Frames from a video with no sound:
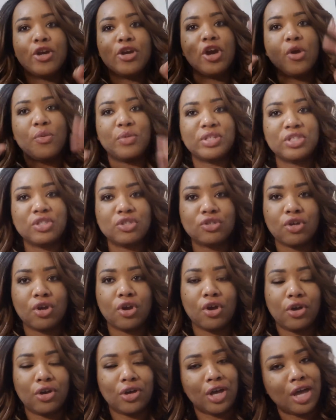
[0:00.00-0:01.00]
Going
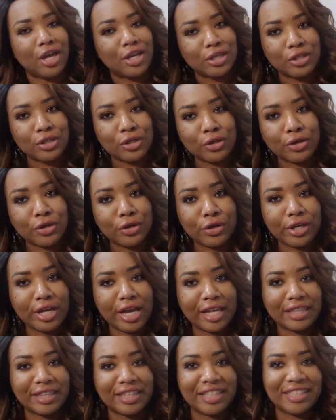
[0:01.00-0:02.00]
strong. Your girl
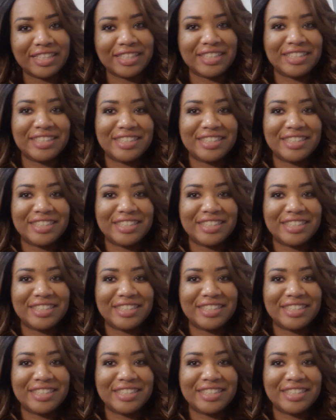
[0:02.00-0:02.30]
got this.